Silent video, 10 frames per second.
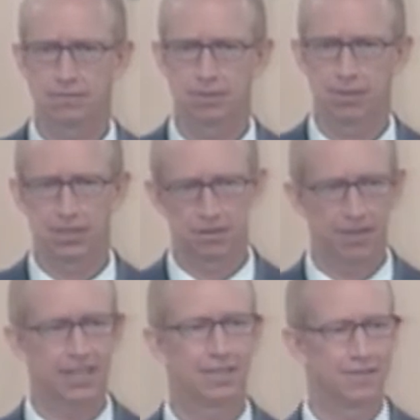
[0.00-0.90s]
But his
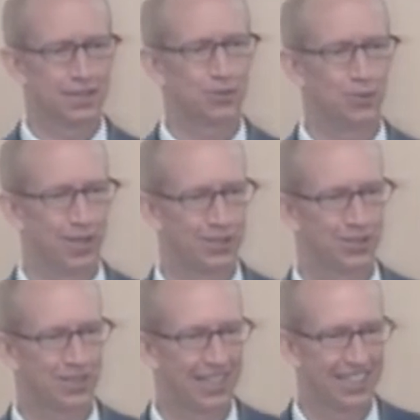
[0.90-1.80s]
effectiveness was
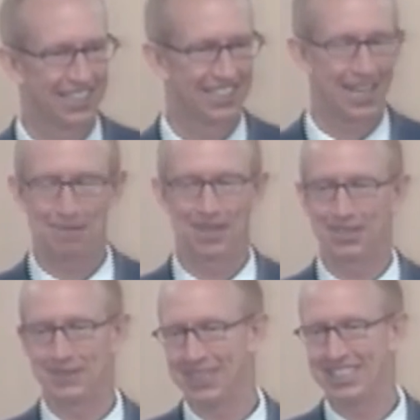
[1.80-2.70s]
not because
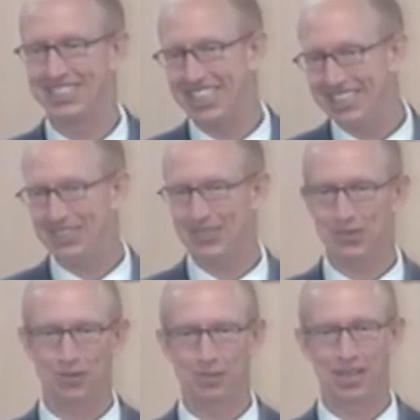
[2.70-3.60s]
of any genius
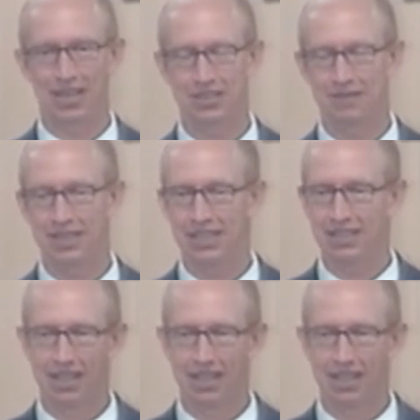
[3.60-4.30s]
or because of any